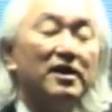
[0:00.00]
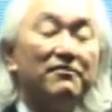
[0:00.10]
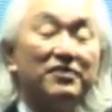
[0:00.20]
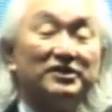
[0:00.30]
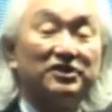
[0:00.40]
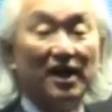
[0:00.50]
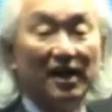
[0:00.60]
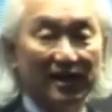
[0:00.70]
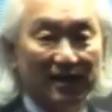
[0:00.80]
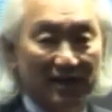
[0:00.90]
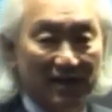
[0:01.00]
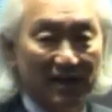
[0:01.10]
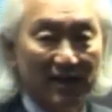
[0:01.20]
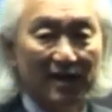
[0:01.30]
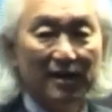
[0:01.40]
of the sun
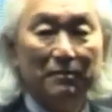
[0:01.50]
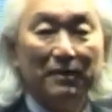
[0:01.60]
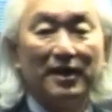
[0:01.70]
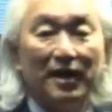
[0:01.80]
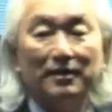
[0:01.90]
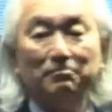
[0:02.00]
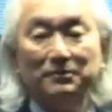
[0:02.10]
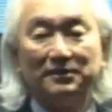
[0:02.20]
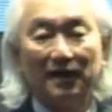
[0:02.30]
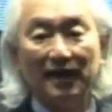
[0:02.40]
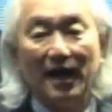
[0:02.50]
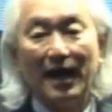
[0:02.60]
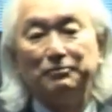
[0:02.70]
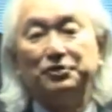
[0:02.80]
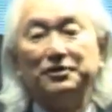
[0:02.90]
becomes an
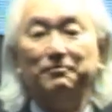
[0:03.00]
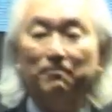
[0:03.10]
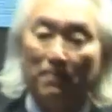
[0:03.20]
option.